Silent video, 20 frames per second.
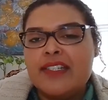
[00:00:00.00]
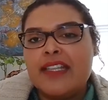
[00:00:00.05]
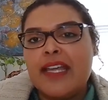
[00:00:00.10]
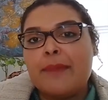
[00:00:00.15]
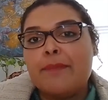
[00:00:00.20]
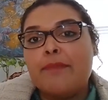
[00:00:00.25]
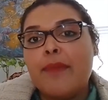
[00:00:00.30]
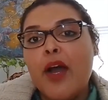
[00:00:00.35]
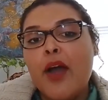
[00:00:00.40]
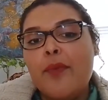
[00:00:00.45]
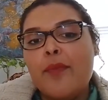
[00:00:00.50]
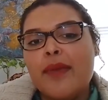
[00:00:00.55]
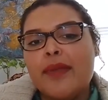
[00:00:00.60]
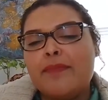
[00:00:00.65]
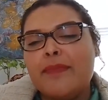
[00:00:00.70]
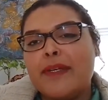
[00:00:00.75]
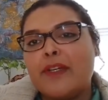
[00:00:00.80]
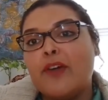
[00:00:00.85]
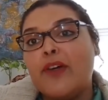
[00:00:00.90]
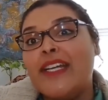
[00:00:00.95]
that moment
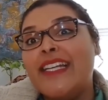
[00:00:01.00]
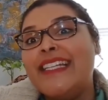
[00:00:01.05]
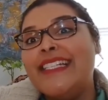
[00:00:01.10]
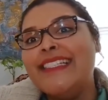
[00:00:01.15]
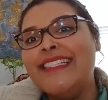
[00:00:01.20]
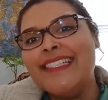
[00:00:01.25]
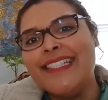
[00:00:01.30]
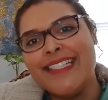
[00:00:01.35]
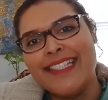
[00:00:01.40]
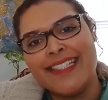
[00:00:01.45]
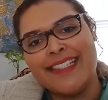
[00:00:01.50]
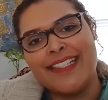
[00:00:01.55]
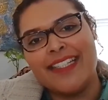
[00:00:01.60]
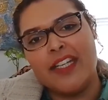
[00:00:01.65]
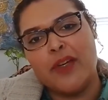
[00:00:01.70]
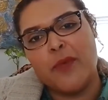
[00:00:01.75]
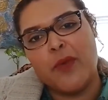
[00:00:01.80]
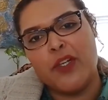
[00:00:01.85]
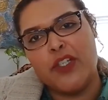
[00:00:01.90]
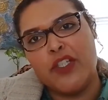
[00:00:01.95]
but are interested
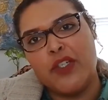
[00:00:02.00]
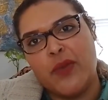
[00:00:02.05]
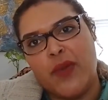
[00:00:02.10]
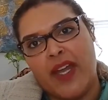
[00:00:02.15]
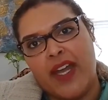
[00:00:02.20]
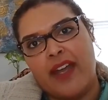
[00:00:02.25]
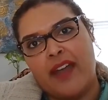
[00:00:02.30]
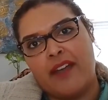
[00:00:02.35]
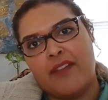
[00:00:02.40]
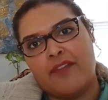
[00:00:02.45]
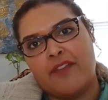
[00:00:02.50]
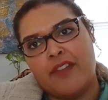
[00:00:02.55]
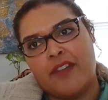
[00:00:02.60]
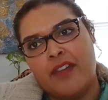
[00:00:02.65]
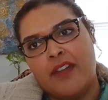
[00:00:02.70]
in what you have.